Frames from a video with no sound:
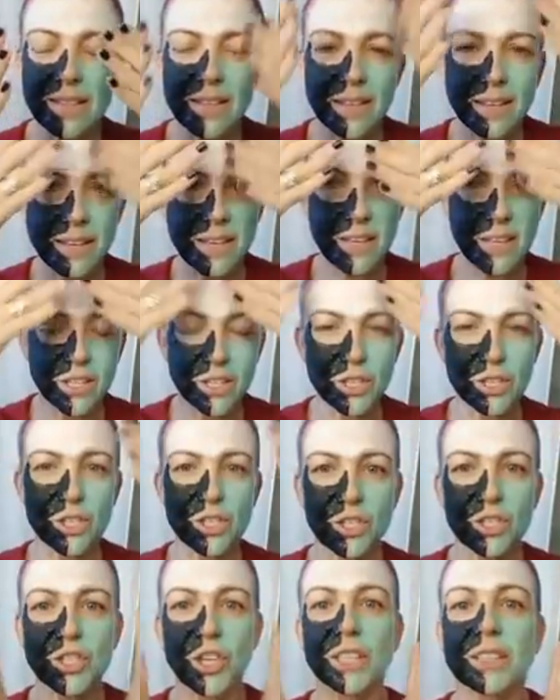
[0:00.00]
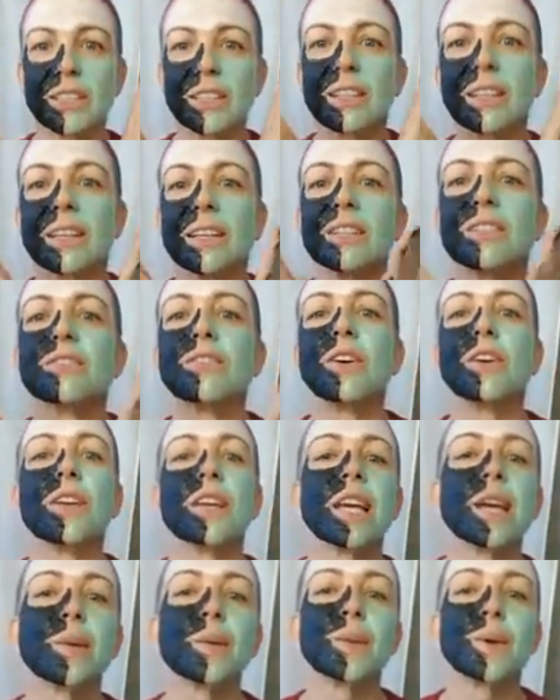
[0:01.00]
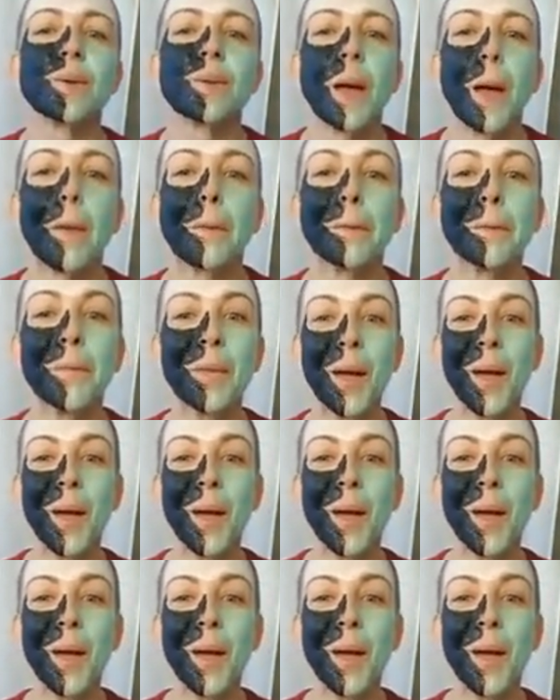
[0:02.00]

then you can just gently exfoliate with all that.